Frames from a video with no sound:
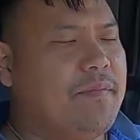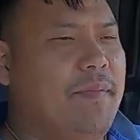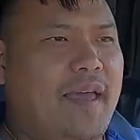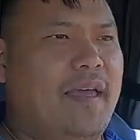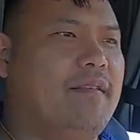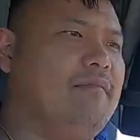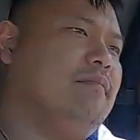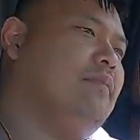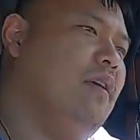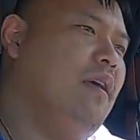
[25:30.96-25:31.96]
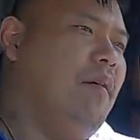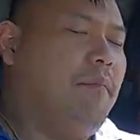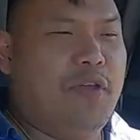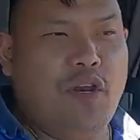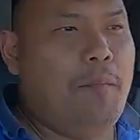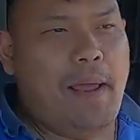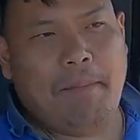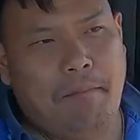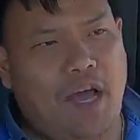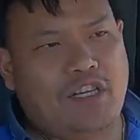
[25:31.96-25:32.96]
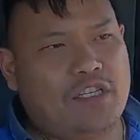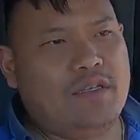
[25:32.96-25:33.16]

man, but you don't make much.